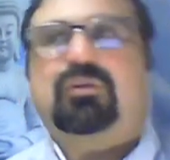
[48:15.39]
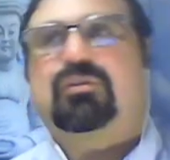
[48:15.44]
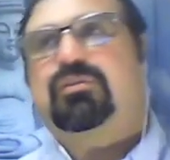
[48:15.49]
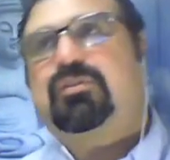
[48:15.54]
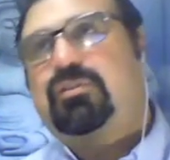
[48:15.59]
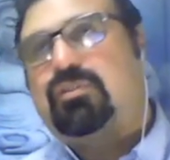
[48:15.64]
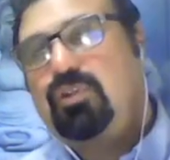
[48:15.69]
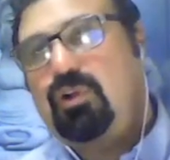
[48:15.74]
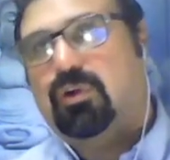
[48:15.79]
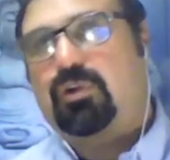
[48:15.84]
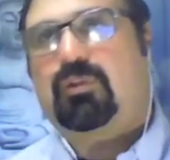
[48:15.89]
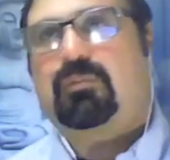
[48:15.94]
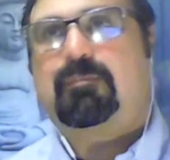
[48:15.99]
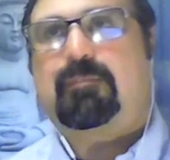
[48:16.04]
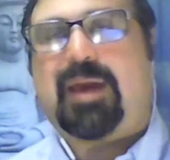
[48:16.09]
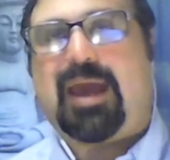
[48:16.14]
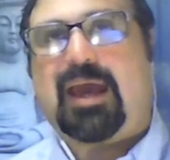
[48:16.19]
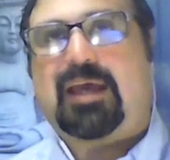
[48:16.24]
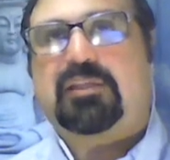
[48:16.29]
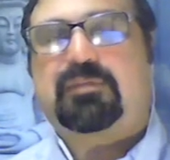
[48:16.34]
Certain
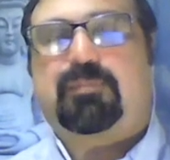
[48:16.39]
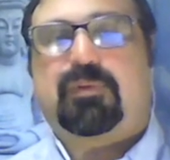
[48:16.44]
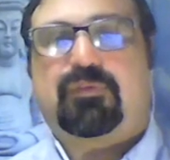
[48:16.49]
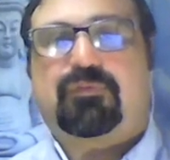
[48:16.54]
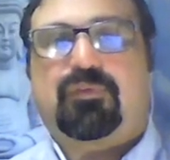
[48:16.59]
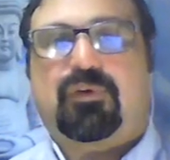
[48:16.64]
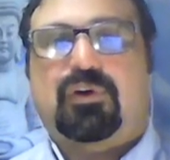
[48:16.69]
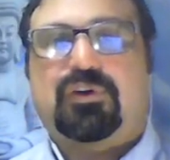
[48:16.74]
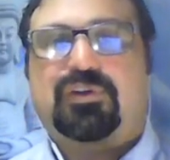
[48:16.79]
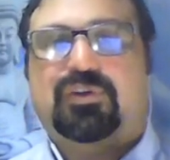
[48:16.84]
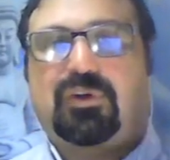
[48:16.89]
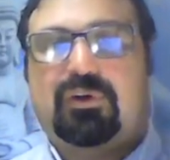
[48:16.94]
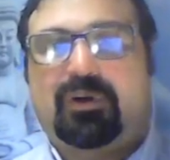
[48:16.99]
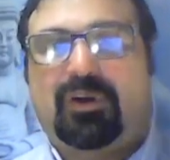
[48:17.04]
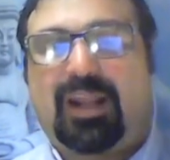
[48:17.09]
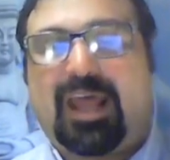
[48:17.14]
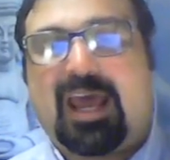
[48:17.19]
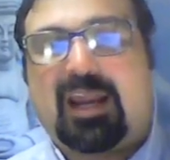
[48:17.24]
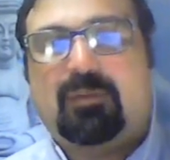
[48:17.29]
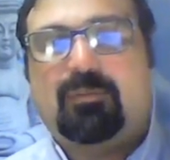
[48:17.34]
bands prefer
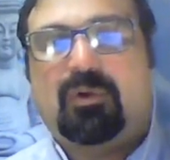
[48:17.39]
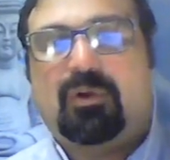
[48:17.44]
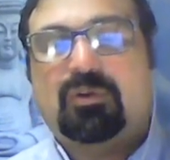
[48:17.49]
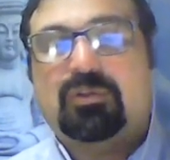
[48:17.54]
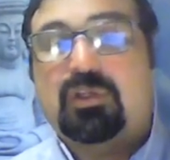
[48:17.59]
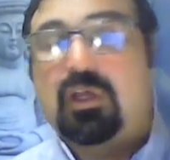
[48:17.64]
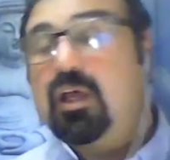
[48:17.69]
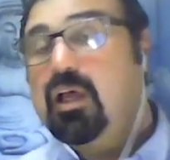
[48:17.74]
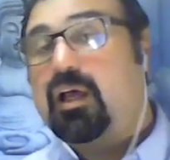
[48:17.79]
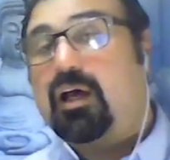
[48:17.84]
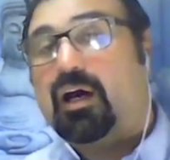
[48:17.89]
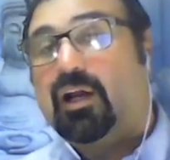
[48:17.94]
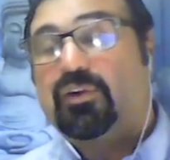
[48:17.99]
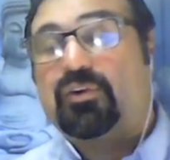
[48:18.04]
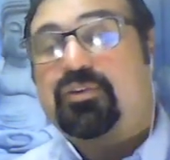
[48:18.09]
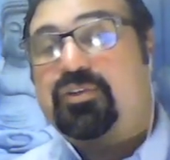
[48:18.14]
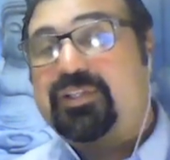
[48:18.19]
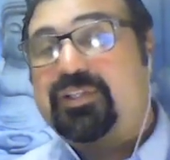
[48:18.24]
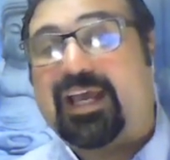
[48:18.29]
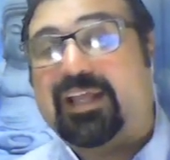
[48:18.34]
certain animals,
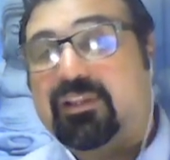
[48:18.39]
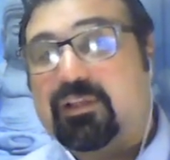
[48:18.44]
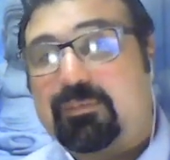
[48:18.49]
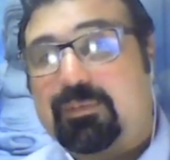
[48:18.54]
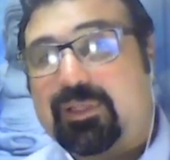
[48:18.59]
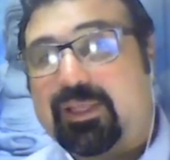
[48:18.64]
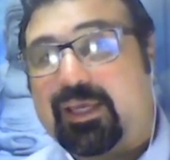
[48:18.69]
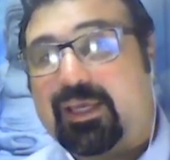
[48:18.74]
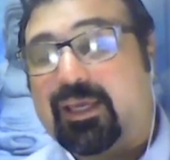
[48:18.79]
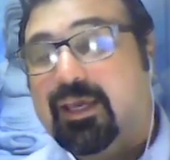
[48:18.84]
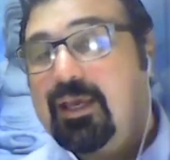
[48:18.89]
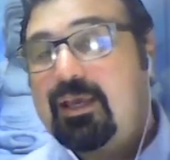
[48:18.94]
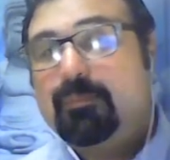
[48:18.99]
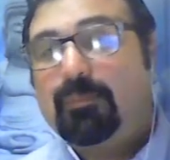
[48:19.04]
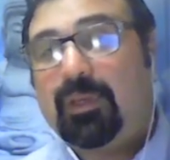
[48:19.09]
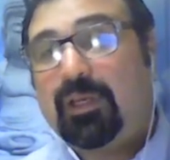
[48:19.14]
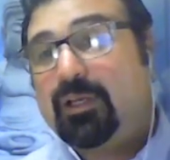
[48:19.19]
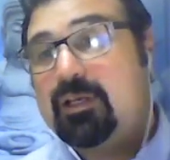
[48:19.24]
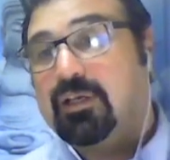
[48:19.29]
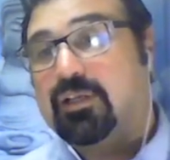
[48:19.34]
understandably,
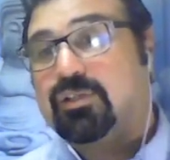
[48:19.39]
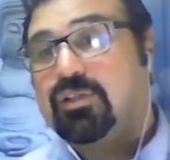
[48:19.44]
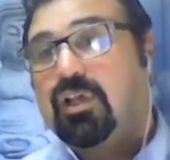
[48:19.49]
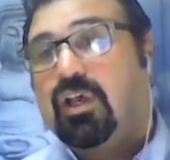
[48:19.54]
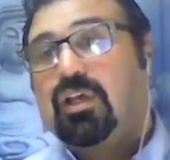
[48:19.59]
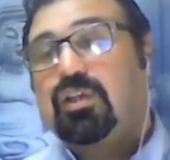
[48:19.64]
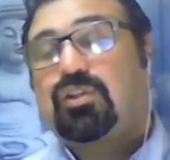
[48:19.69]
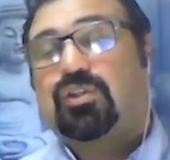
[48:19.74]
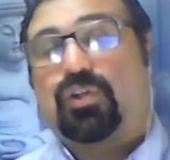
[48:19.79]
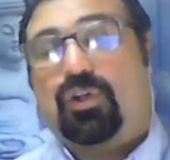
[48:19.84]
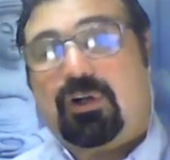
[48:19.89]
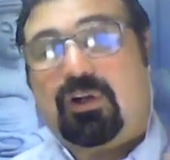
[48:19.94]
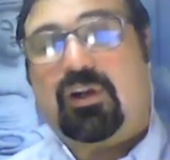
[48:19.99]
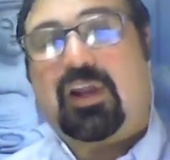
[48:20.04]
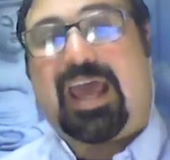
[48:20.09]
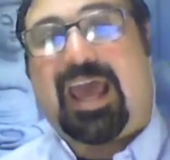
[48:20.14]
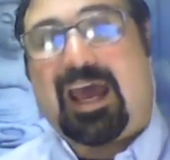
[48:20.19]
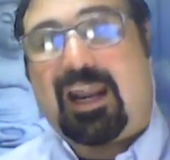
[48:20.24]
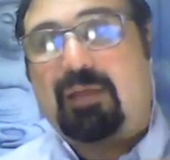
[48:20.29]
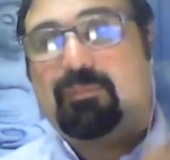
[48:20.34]
because
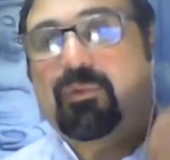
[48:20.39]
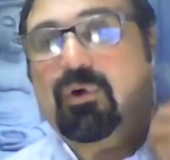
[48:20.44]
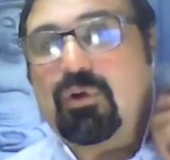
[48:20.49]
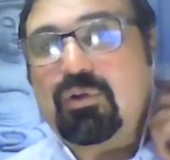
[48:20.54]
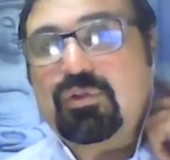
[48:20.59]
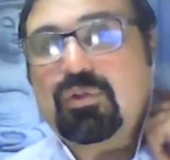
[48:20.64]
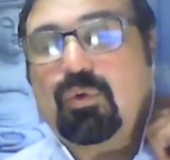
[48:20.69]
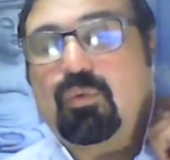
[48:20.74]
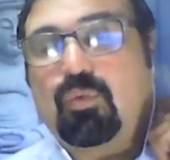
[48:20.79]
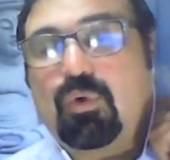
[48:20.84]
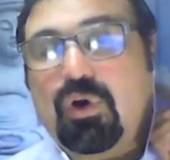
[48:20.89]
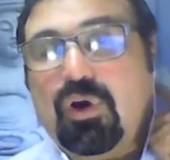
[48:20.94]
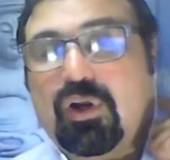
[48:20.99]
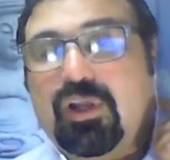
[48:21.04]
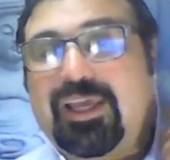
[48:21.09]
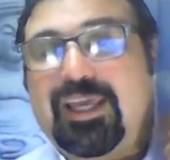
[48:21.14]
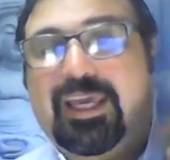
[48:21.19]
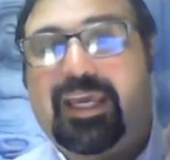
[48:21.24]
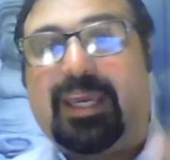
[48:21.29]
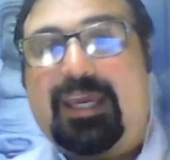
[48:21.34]
certain animals were
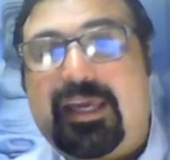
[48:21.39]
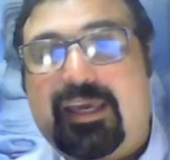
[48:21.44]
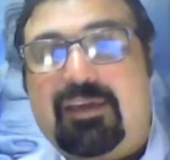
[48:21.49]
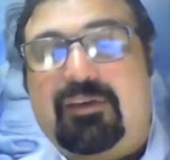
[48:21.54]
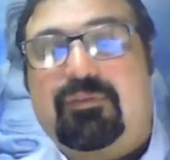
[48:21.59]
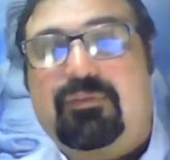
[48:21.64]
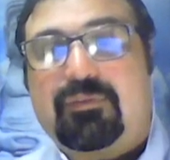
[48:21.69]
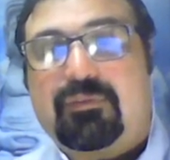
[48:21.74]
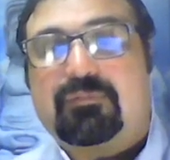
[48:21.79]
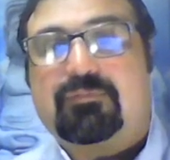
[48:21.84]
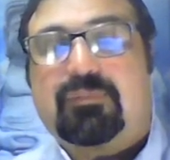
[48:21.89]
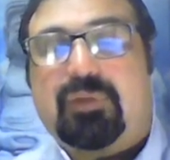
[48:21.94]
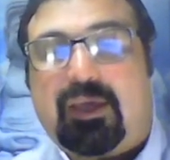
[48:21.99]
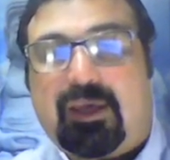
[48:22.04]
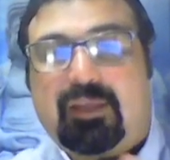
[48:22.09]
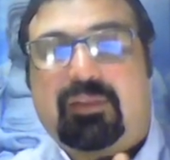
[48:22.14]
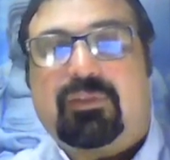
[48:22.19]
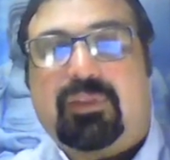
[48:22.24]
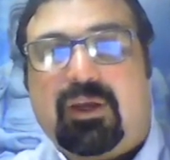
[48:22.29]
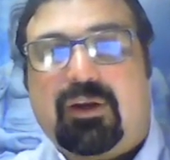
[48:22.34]
key
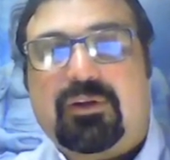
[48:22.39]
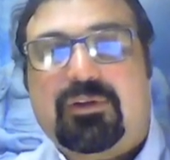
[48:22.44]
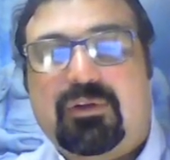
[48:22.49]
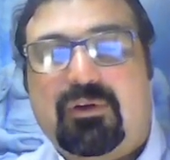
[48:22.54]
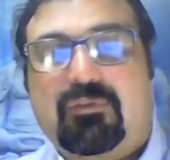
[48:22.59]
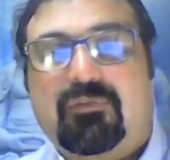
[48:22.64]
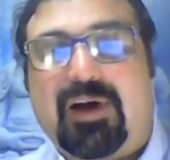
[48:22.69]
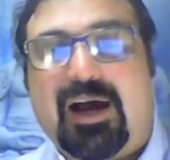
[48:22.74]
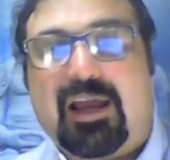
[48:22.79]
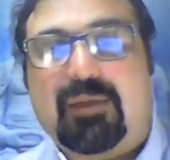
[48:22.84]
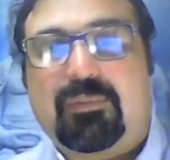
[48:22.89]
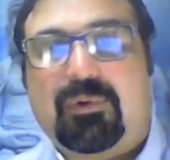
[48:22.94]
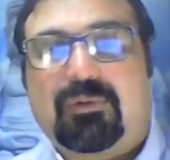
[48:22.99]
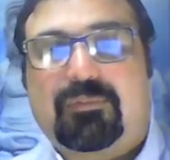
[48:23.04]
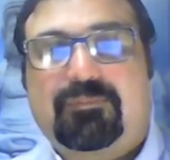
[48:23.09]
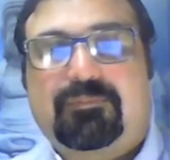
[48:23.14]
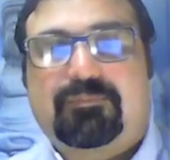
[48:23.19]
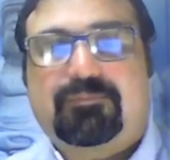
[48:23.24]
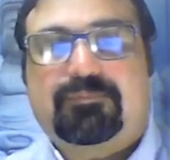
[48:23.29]
in their survival.